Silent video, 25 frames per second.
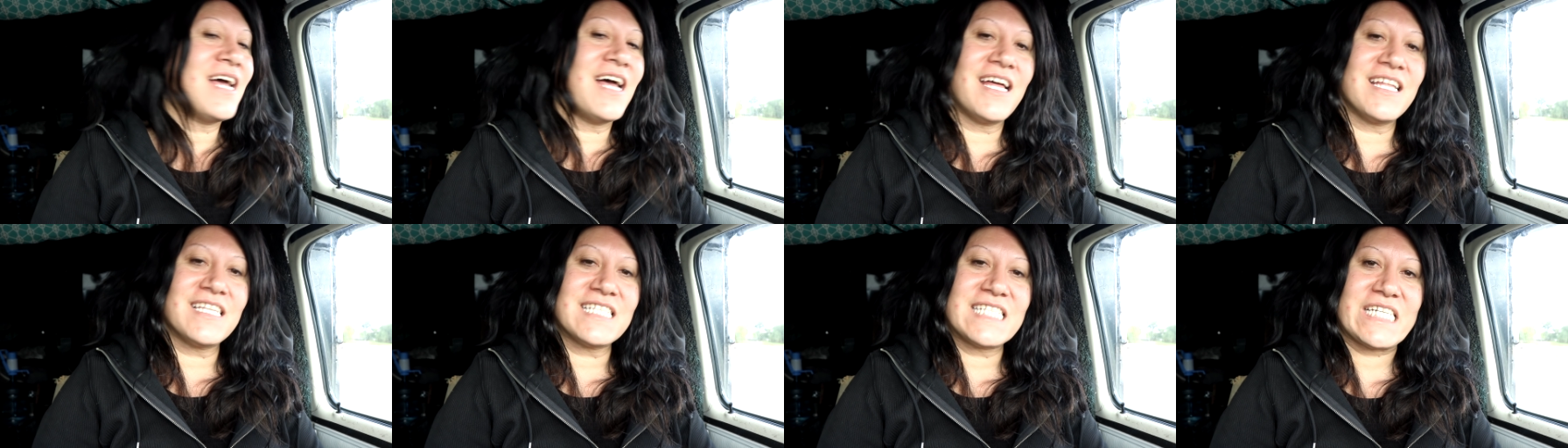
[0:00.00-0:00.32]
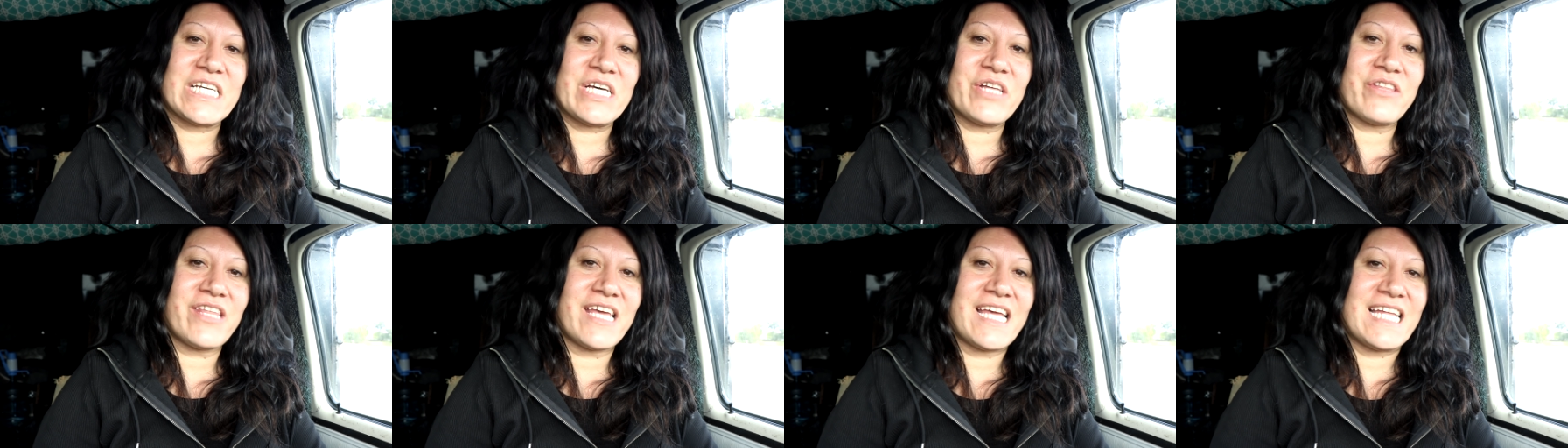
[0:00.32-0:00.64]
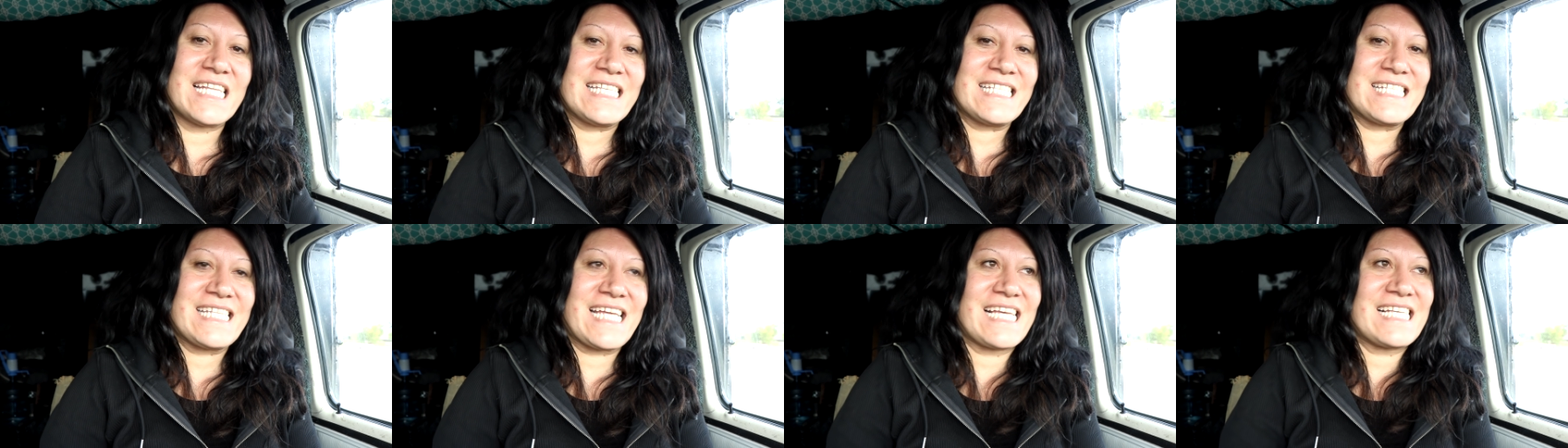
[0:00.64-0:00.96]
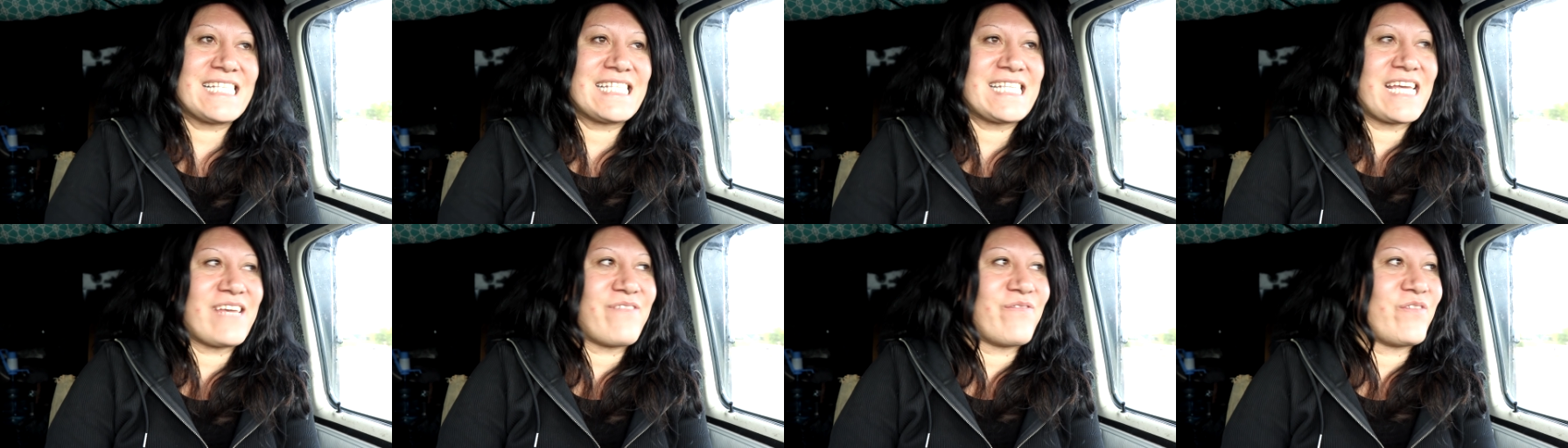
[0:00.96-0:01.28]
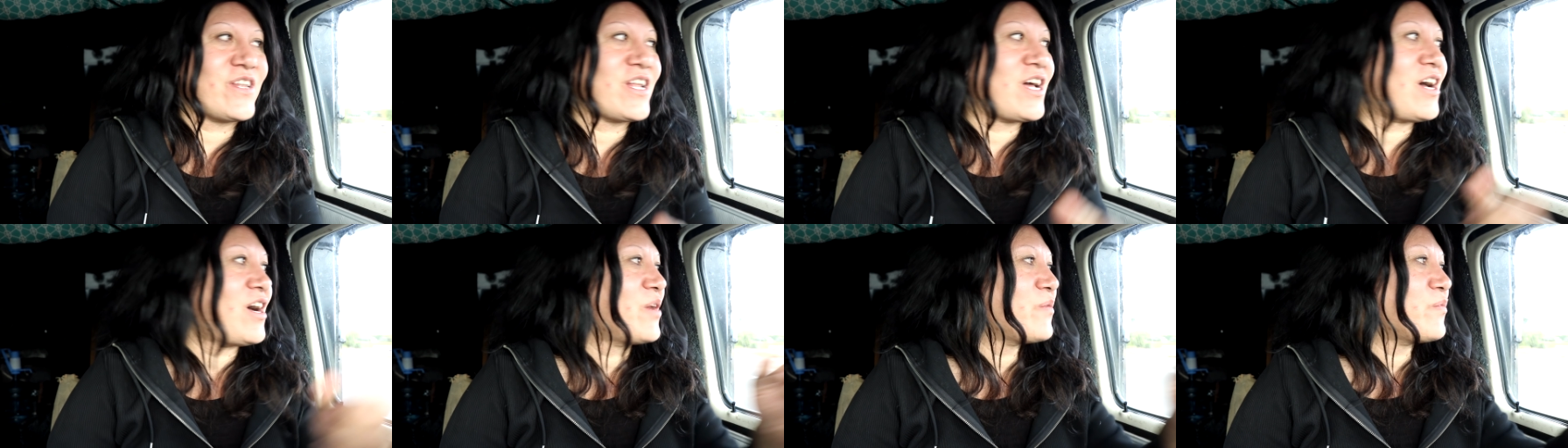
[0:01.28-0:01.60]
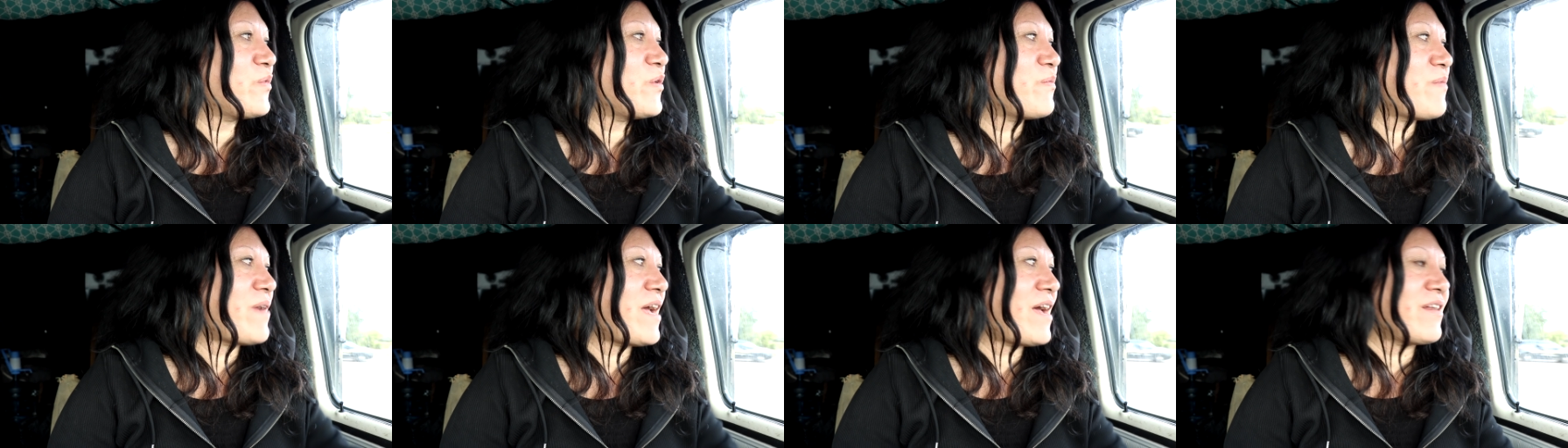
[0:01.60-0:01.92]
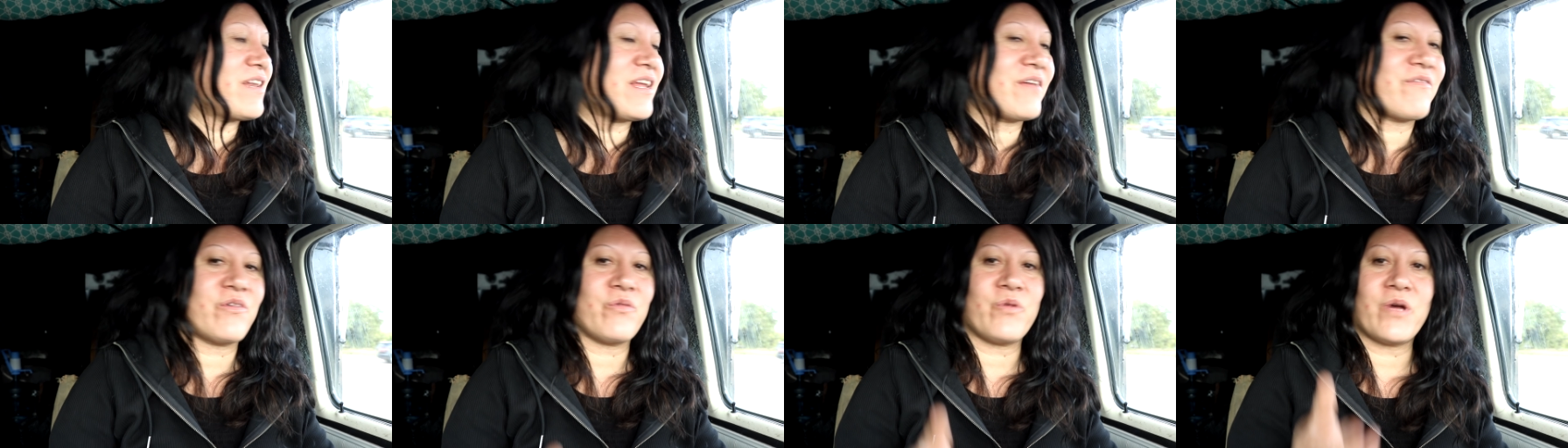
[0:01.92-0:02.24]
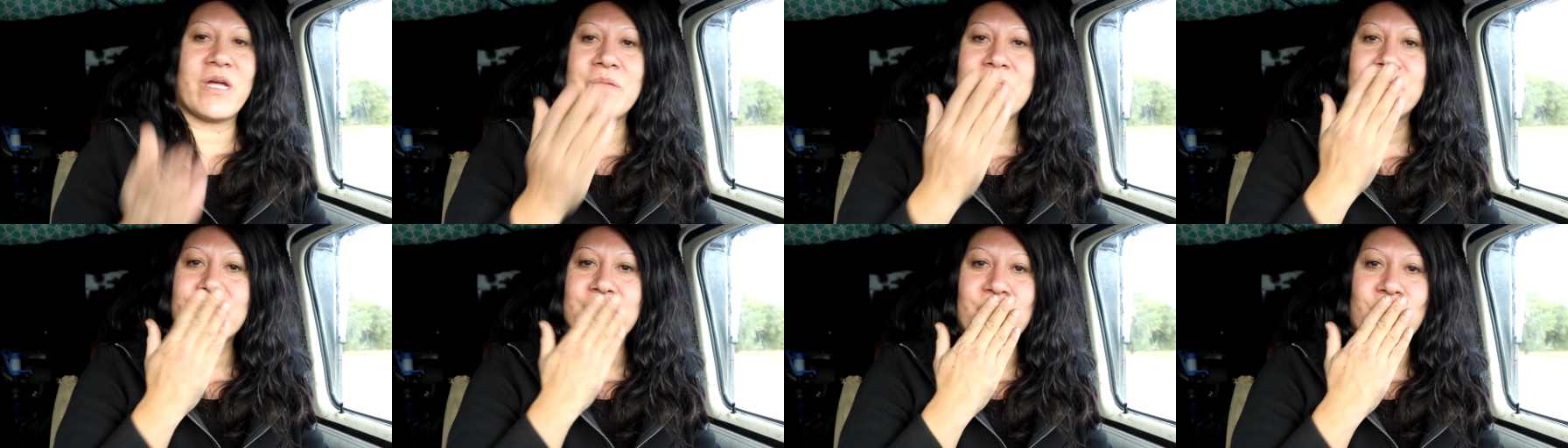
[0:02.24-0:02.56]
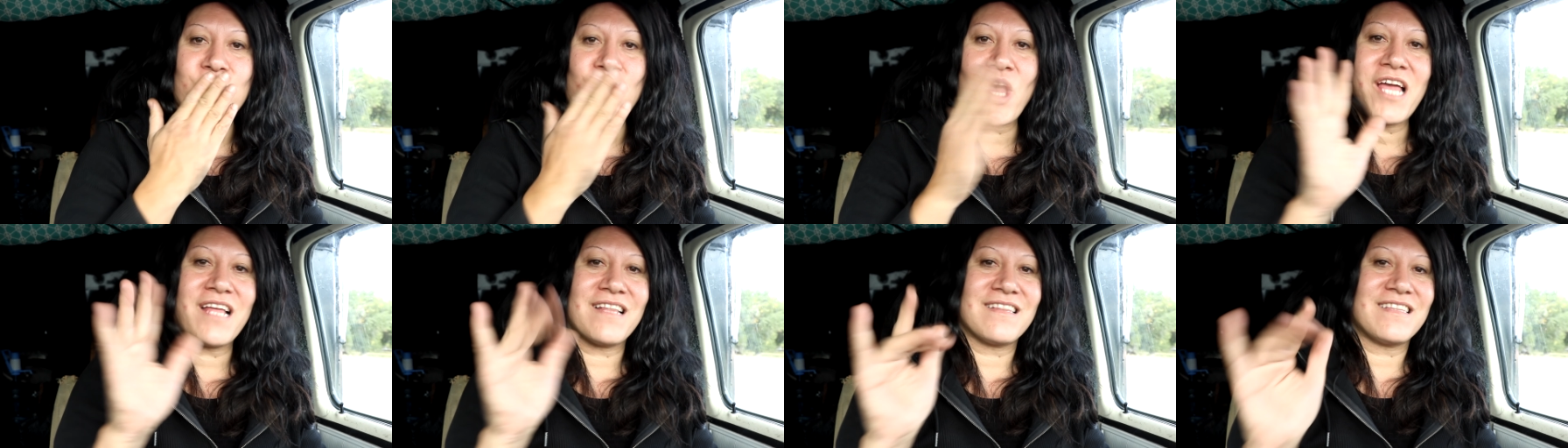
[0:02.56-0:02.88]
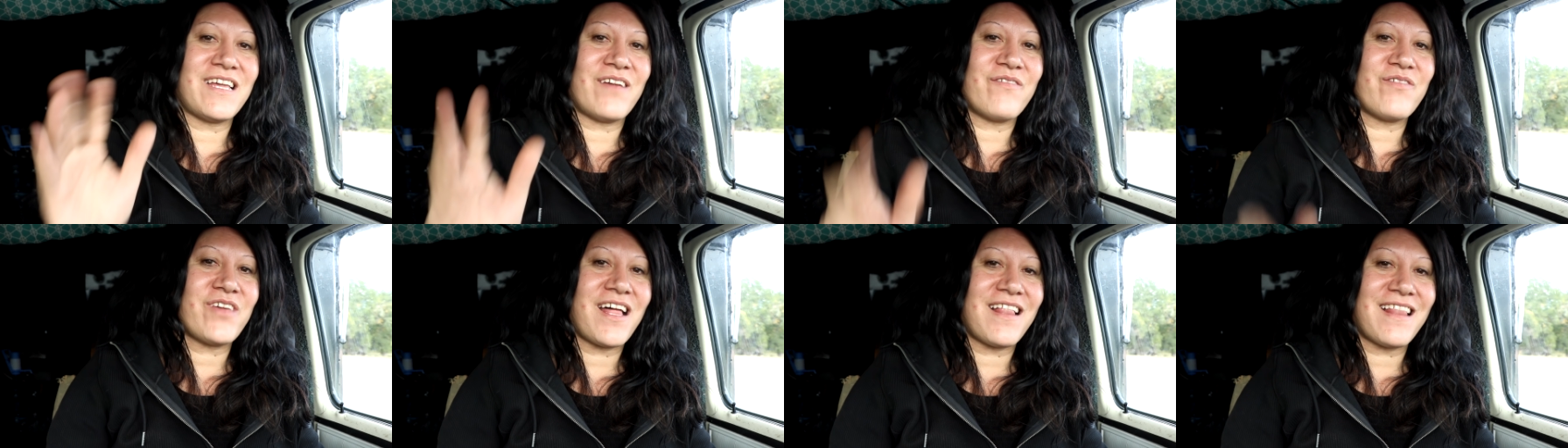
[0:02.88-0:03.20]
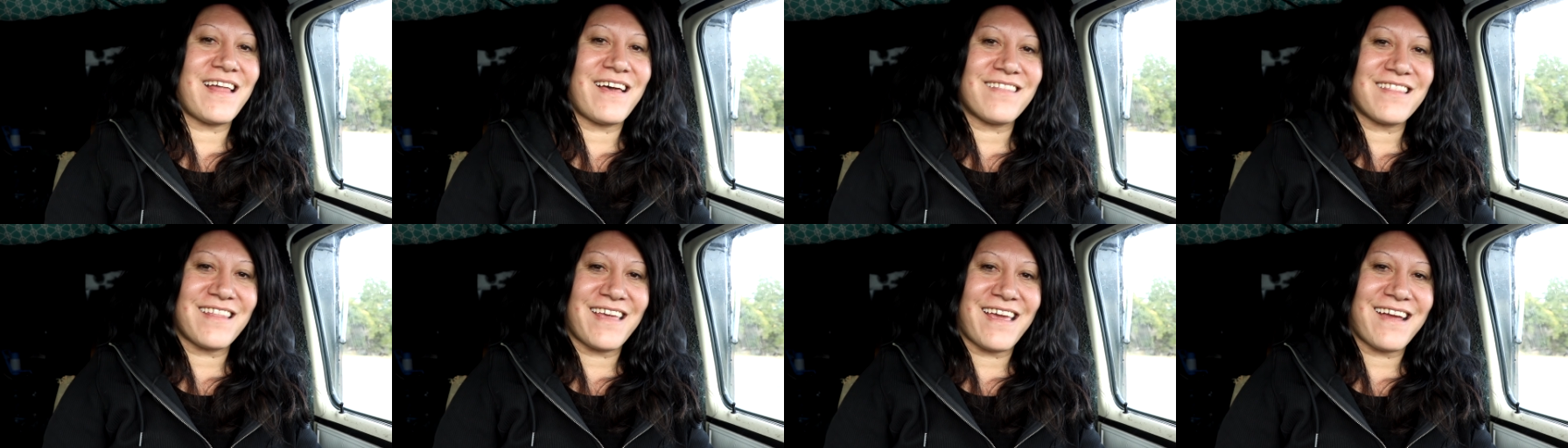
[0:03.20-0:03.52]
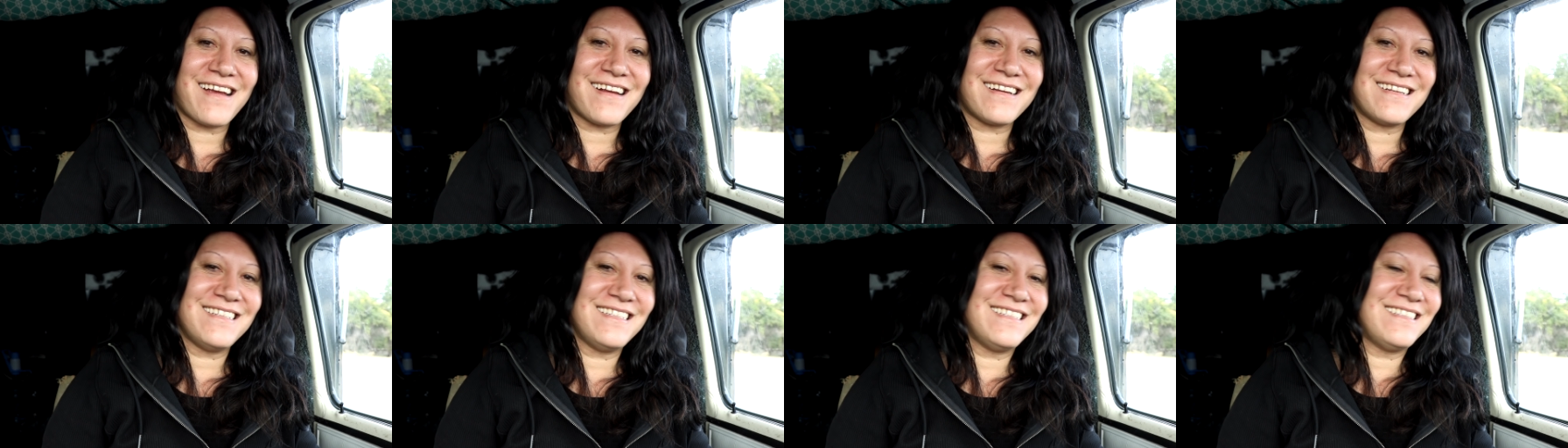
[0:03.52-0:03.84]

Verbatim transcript: Until then, stay safe and onward bound everyone. Love y'all out there.